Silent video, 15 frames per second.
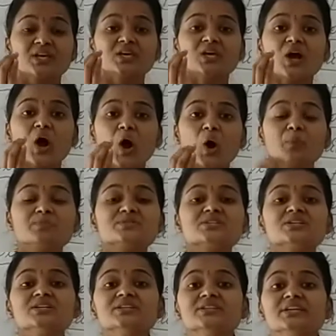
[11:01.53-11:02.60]
he
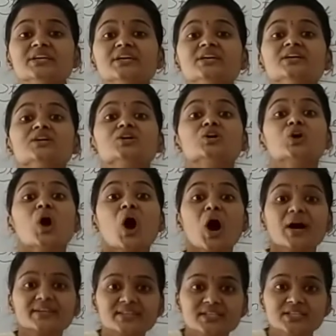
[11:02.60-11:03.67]
observed the
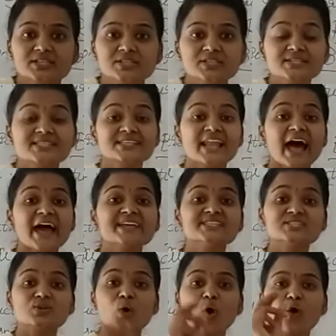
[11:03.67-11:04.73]
cork,
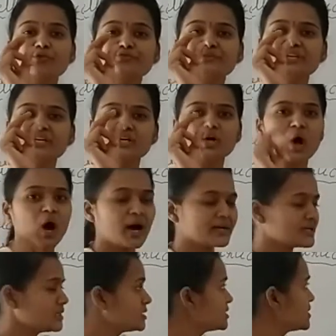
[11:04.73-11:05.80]
slice of the
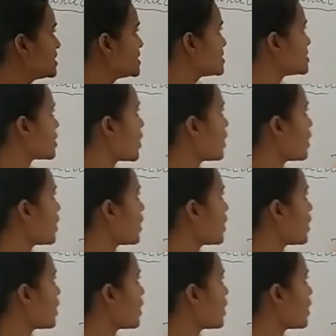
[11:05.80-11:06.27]
cork. He